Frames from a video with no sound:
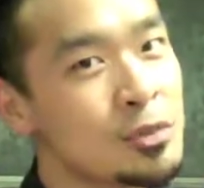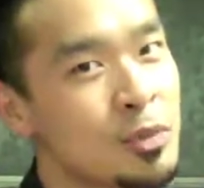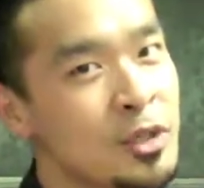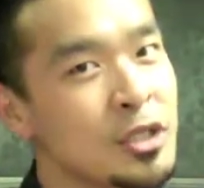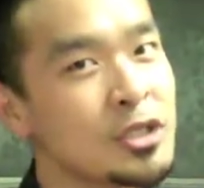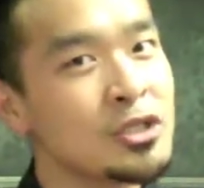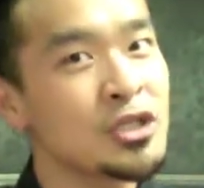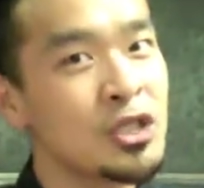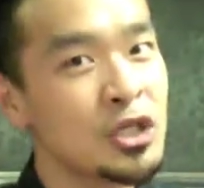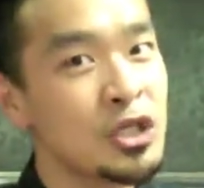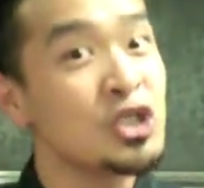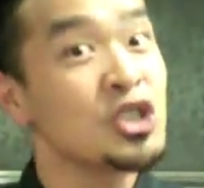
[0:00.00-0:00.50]

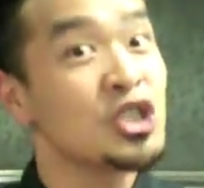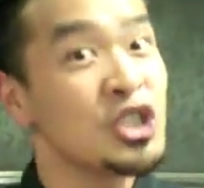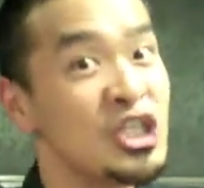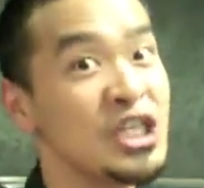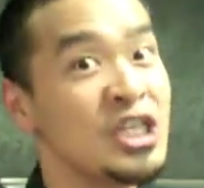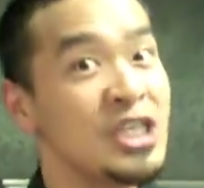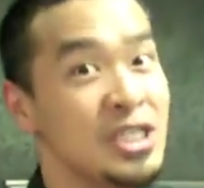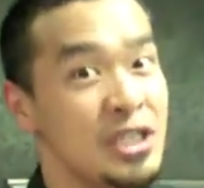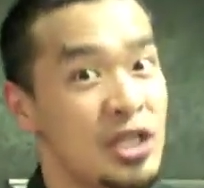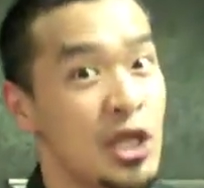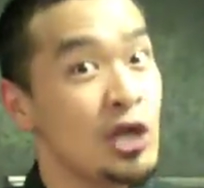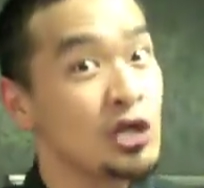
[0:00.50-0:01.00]
because
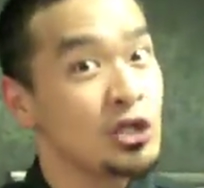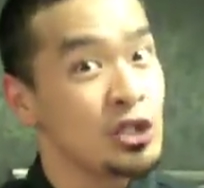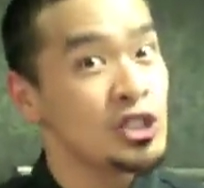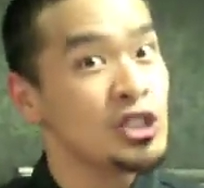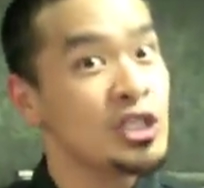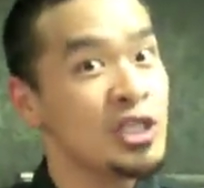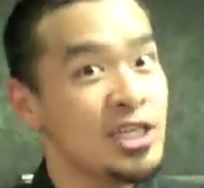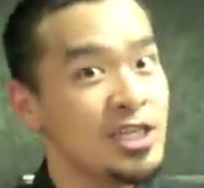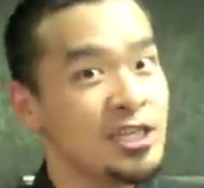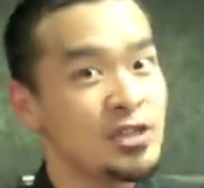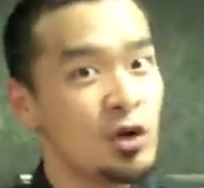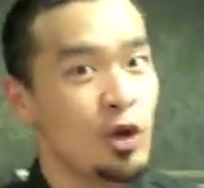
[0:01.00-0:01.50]
there's
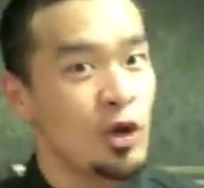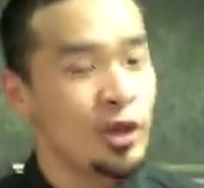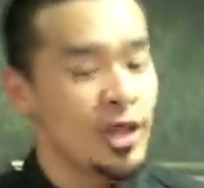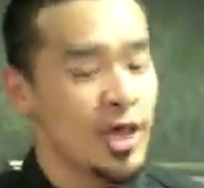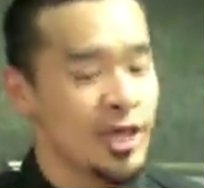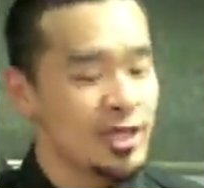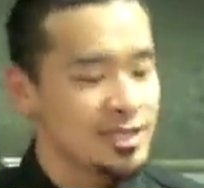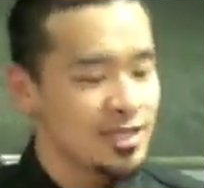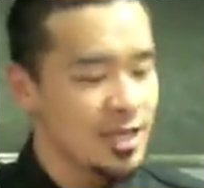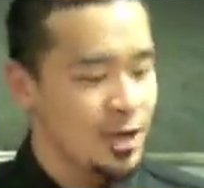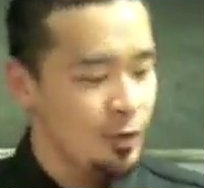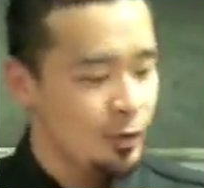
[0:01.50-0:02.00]
cheese on
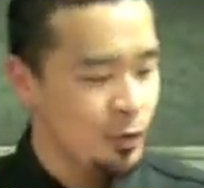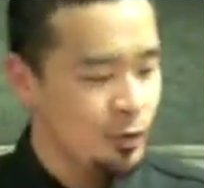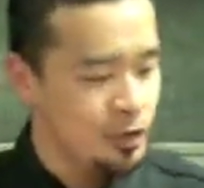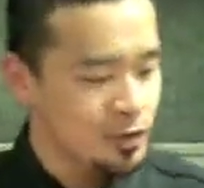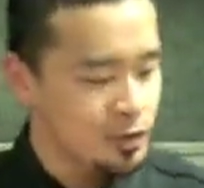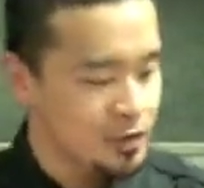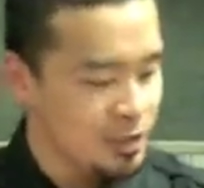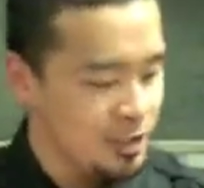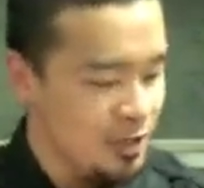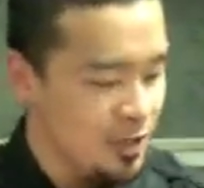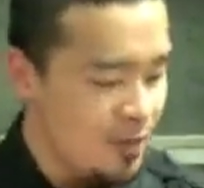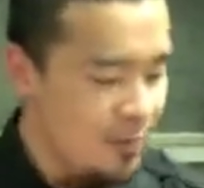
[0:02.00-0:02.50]
that
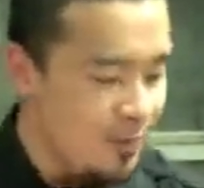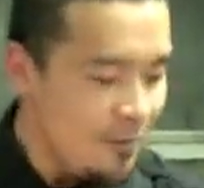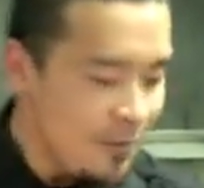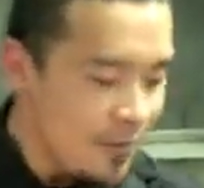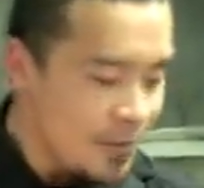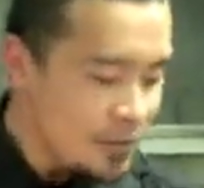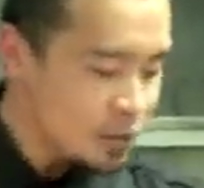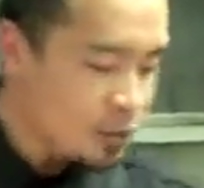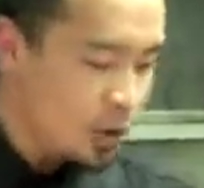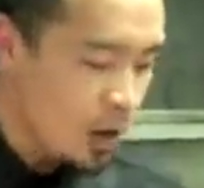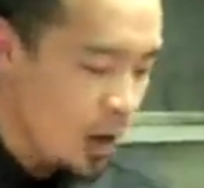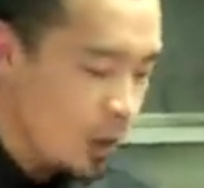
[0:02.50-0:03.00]
sandwich.
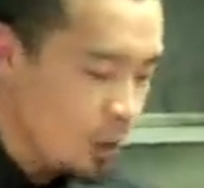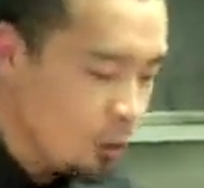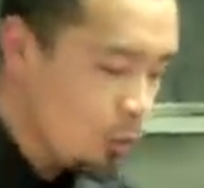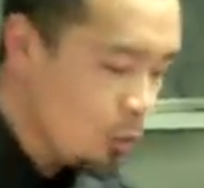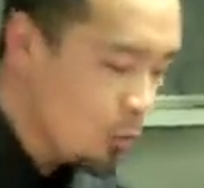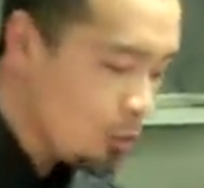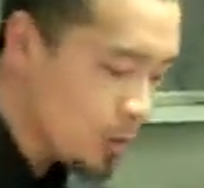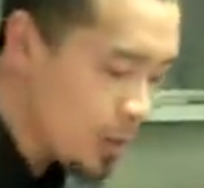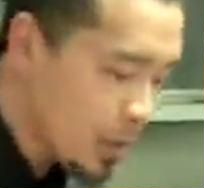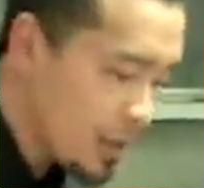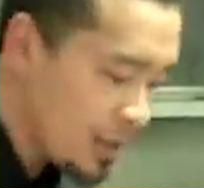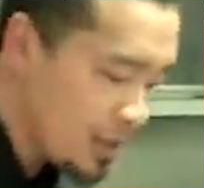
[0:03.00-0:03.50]
So I will
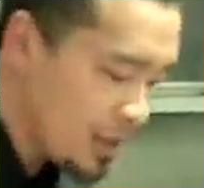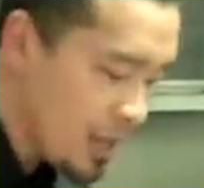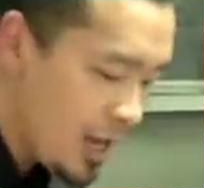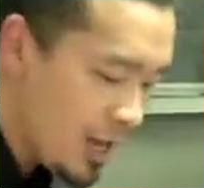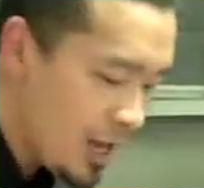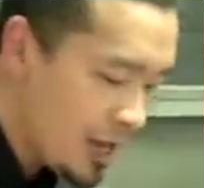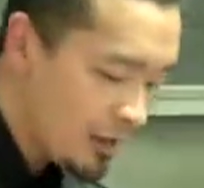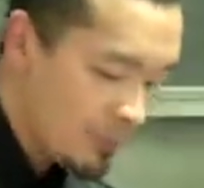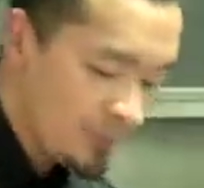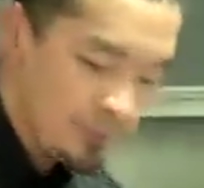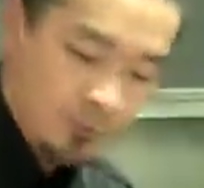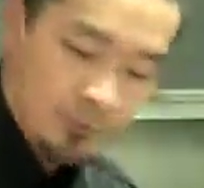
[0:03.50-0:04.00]
plate
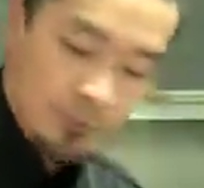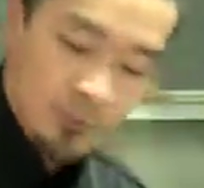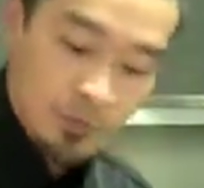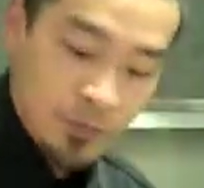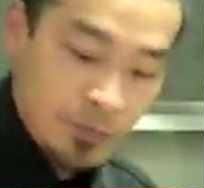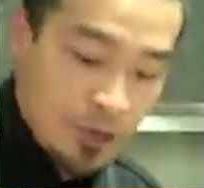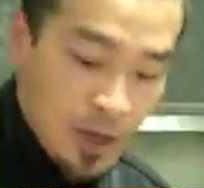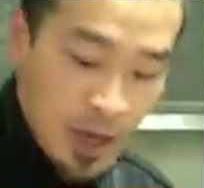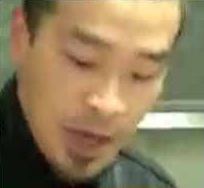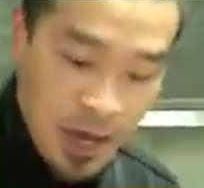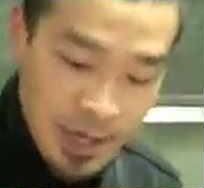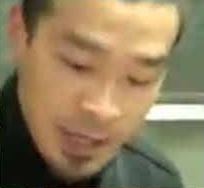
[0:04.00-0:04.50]
that.
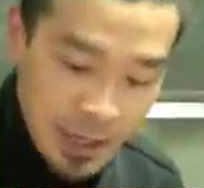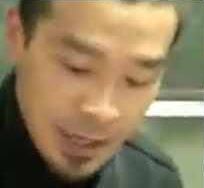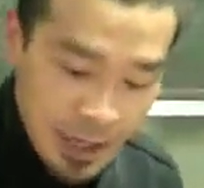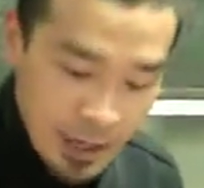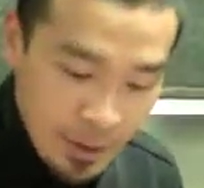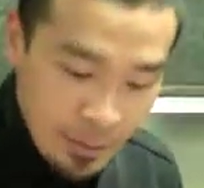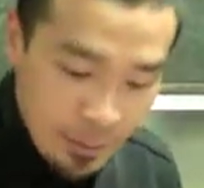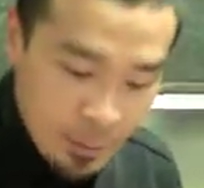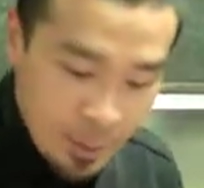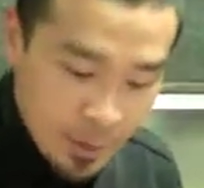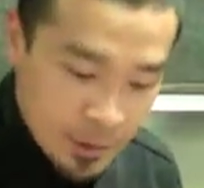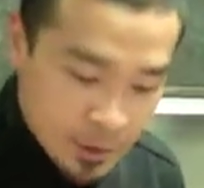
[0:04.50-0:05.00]

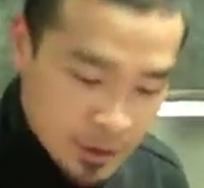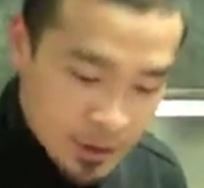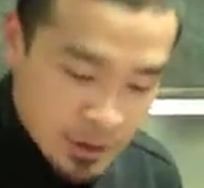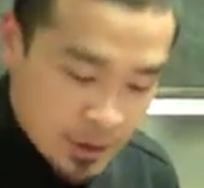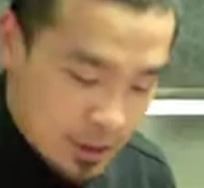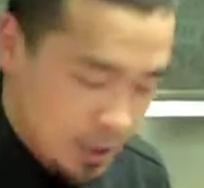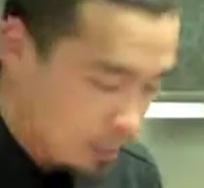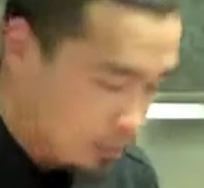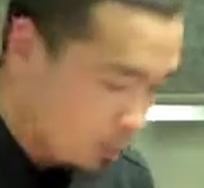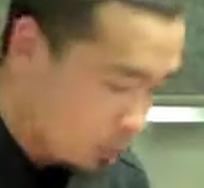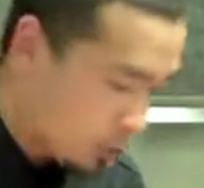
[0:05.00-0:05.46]
Again, put some